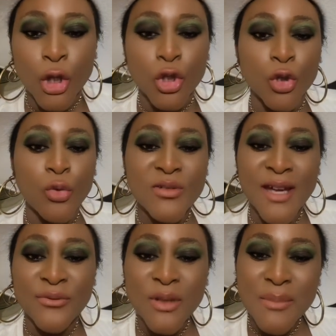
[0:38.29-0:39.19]
You don't
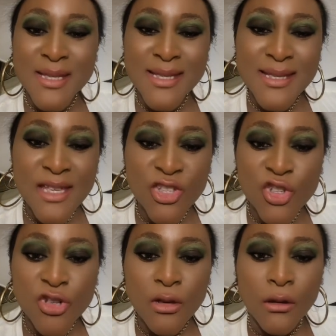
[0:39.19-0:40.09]
have to
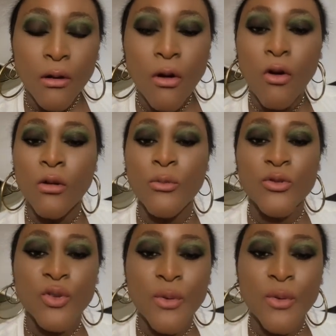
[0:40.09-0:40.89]
beseech, almost